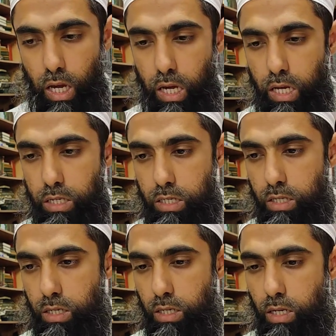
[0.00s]
And
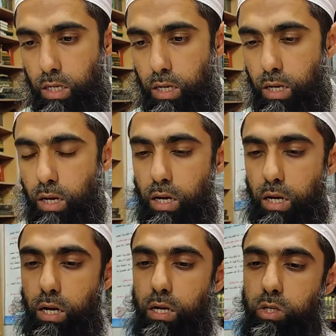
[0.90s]

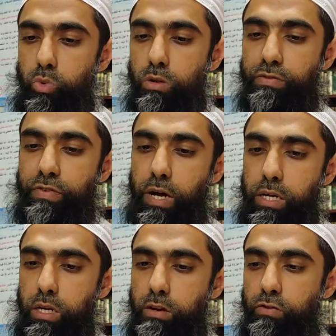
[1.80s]
you will
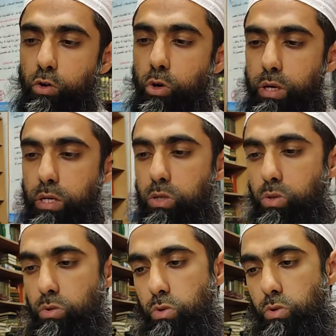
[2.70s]
find, if you go
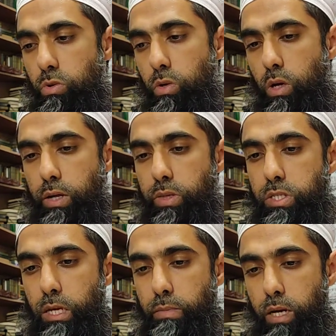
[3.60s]
into Qad
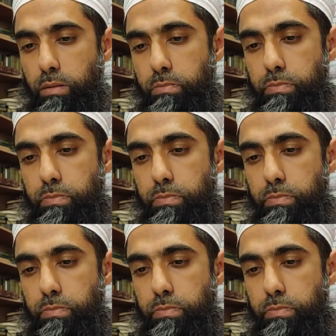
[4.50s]
Sami'a,